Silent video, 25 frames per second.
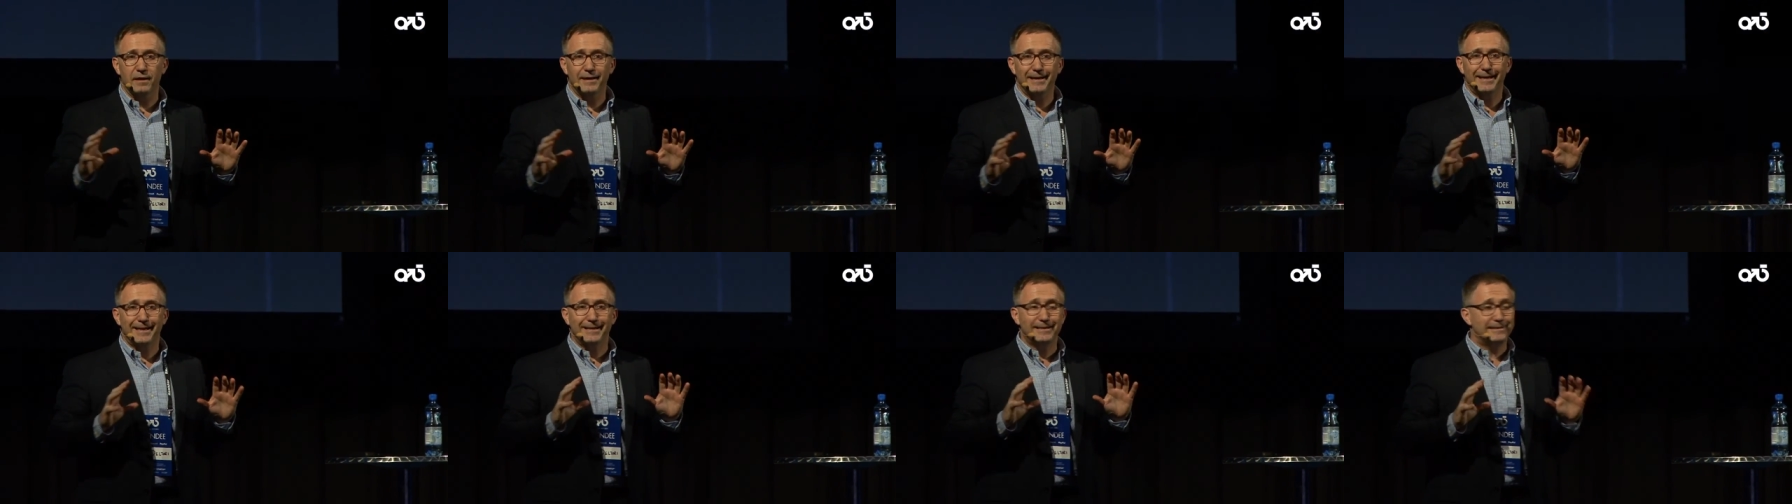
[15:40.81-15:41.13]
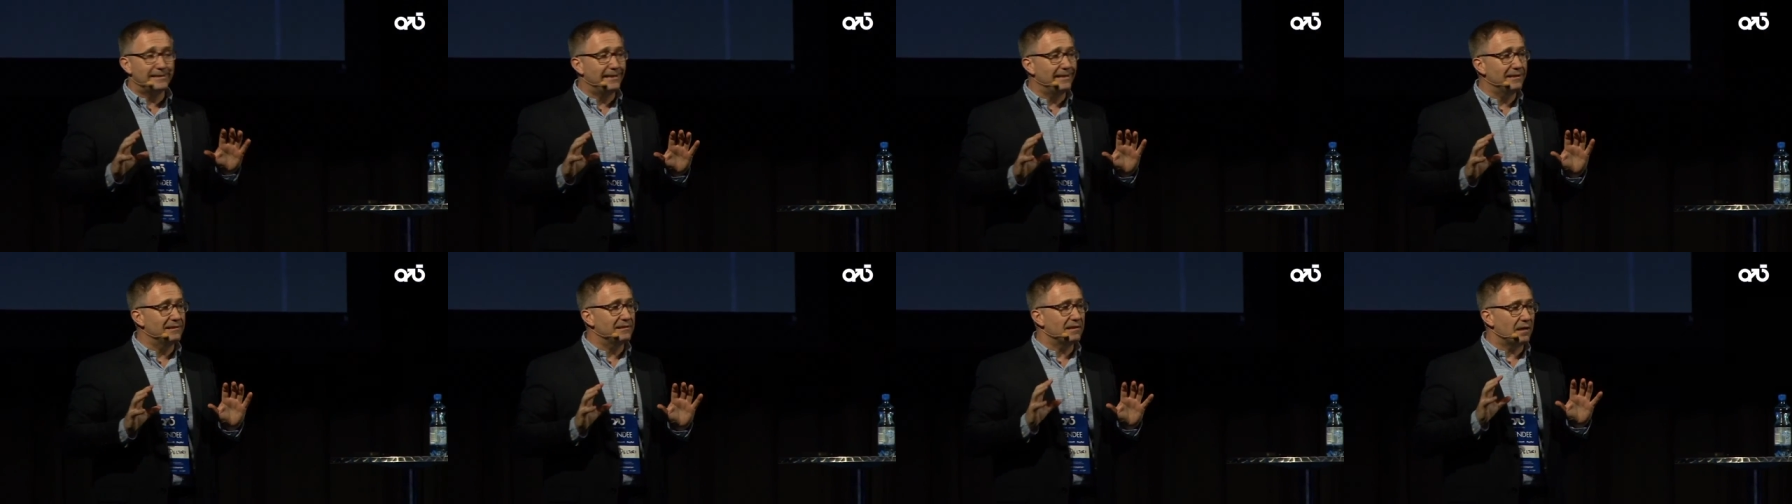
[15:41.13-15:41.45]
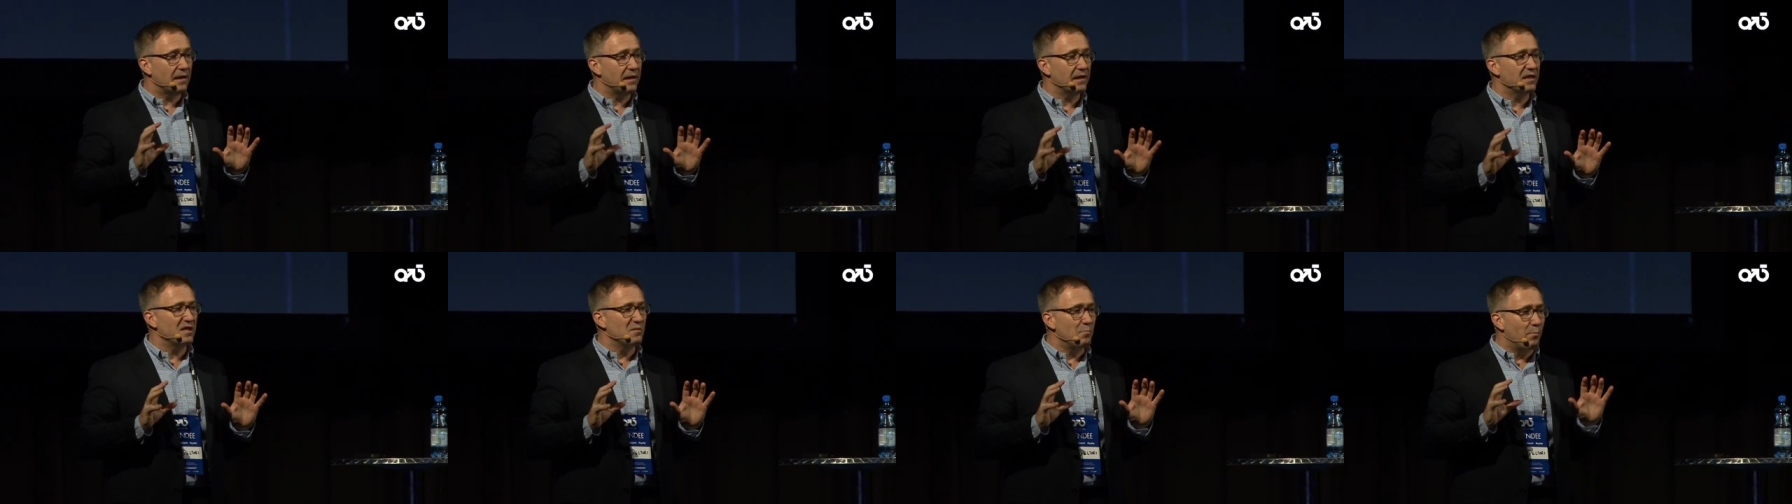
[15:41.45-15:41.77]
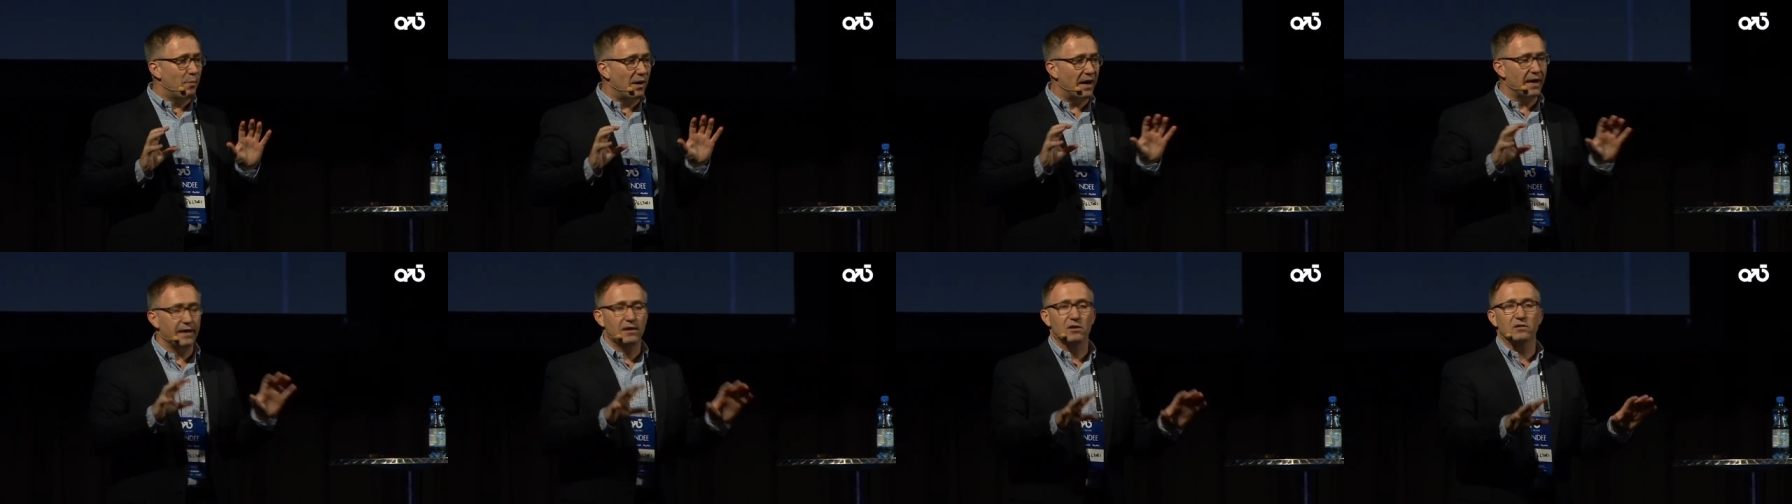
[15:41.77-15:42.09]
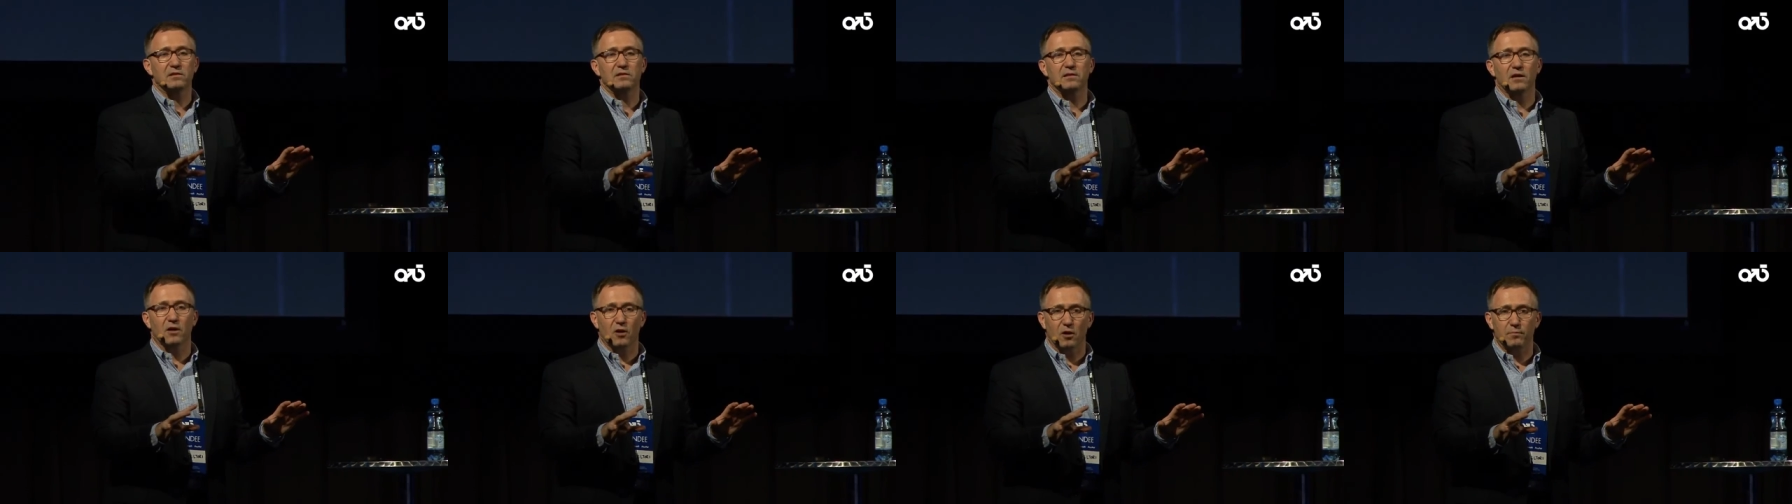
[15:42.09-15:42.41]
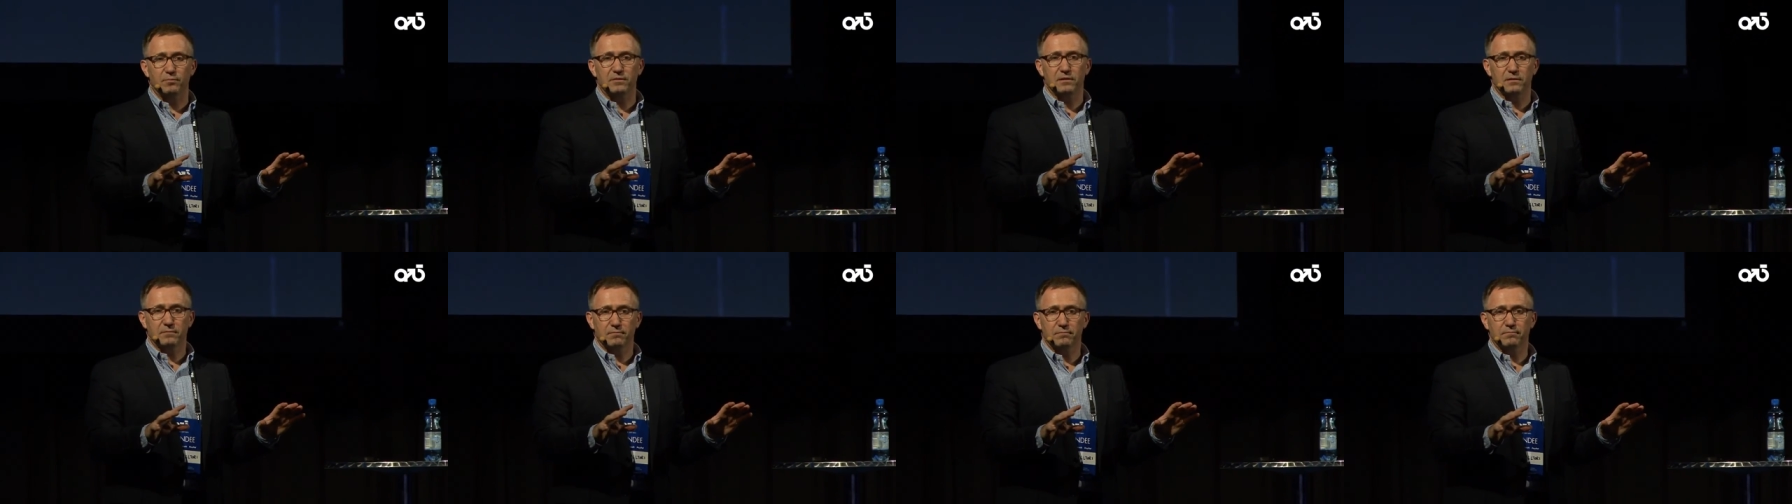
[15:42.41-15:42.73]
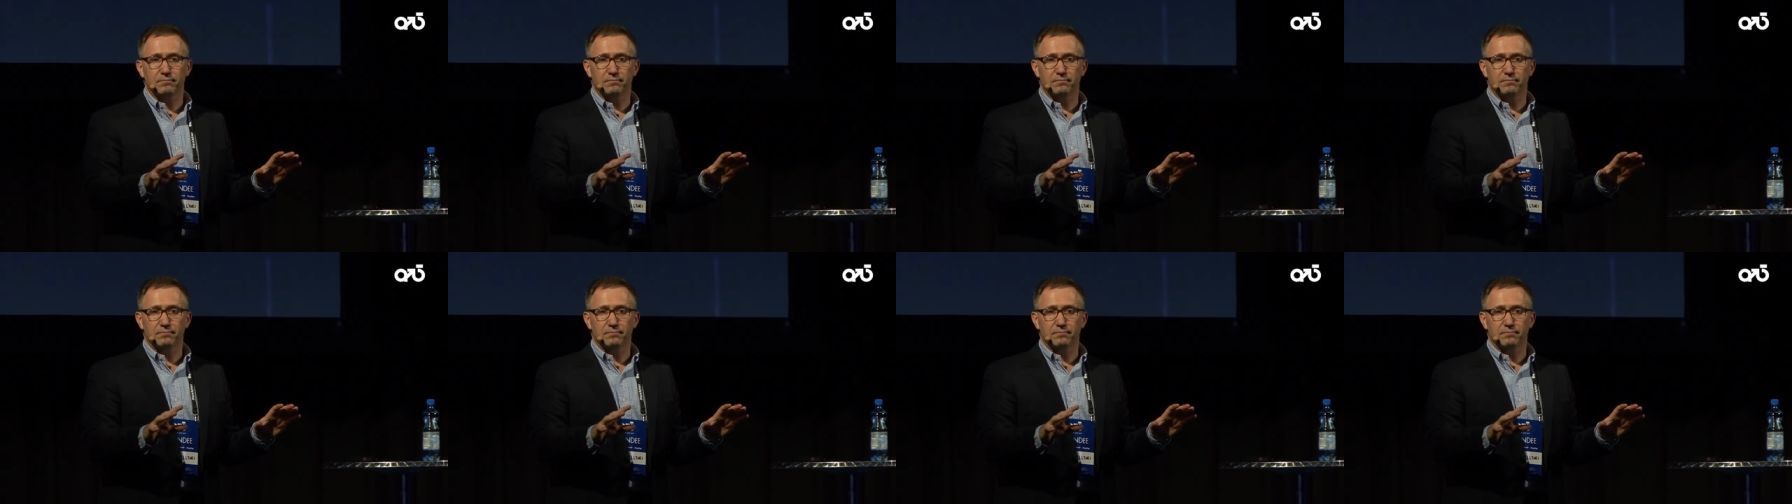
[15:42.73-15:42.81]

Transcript: is designed by the startups